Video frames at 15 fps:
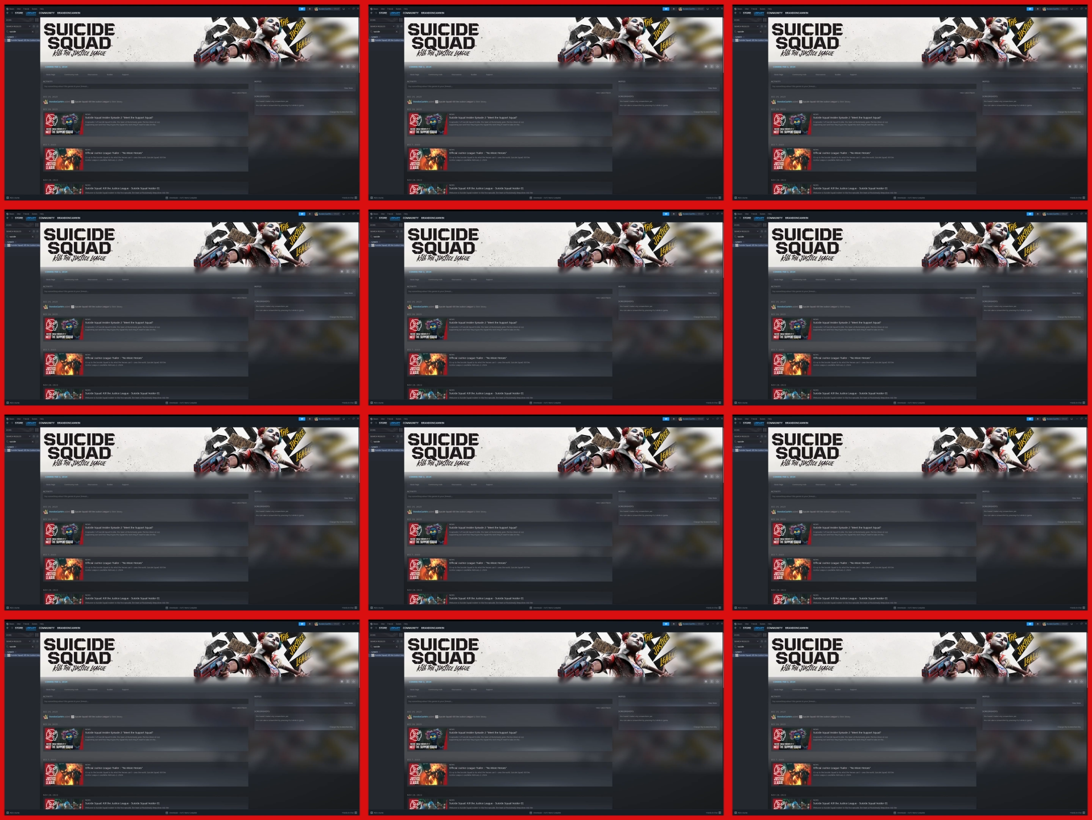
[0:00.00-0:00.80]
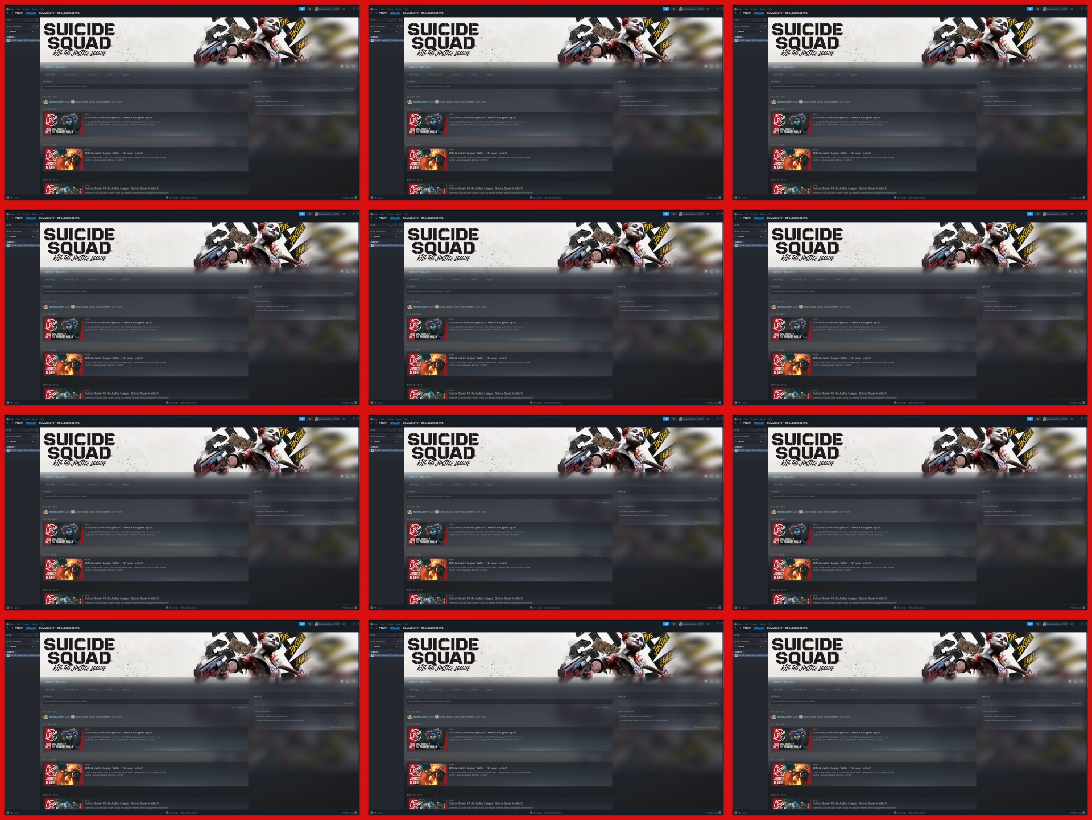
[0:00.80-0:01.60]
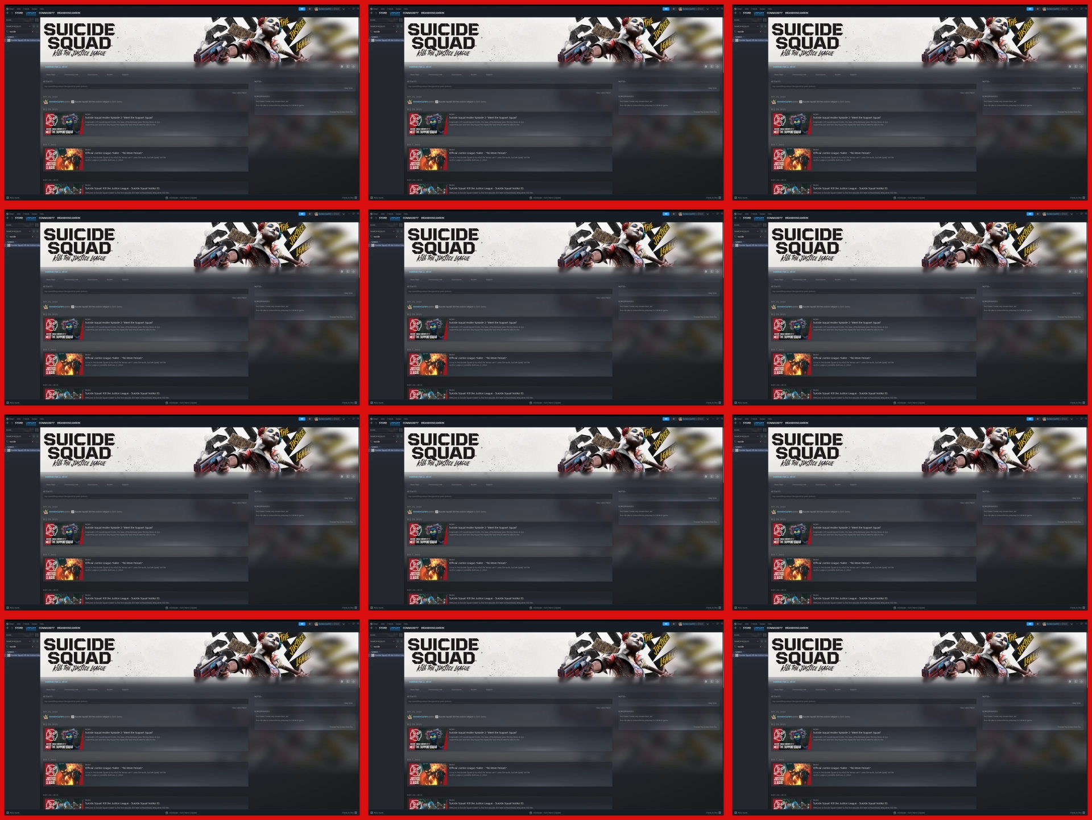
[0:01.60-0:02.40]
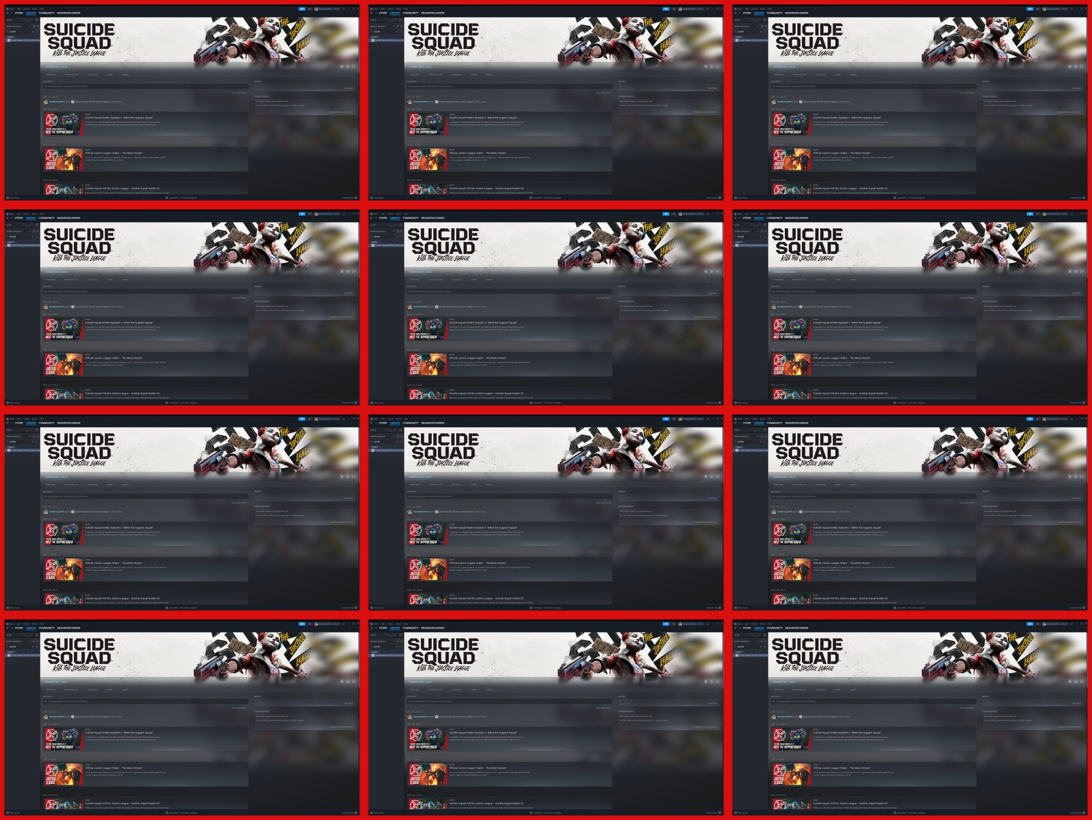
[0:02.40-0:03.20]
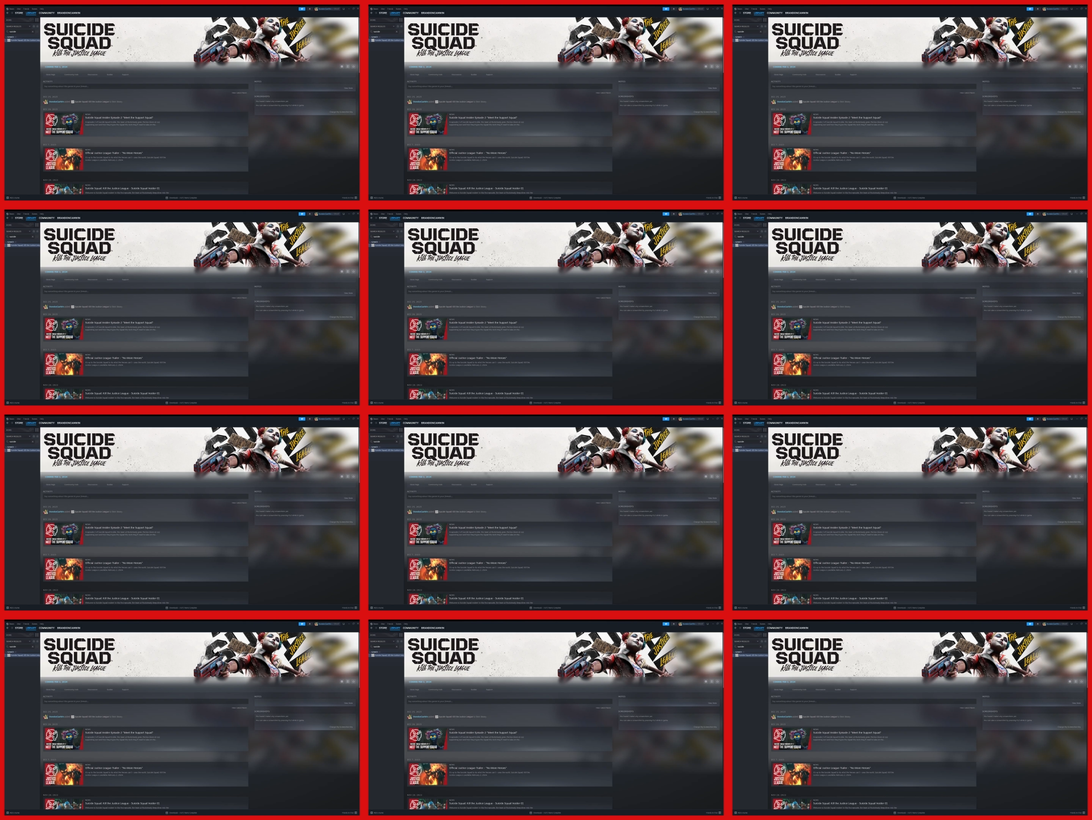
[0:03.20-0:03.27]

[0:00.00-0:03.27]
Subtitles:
(no speaker visible)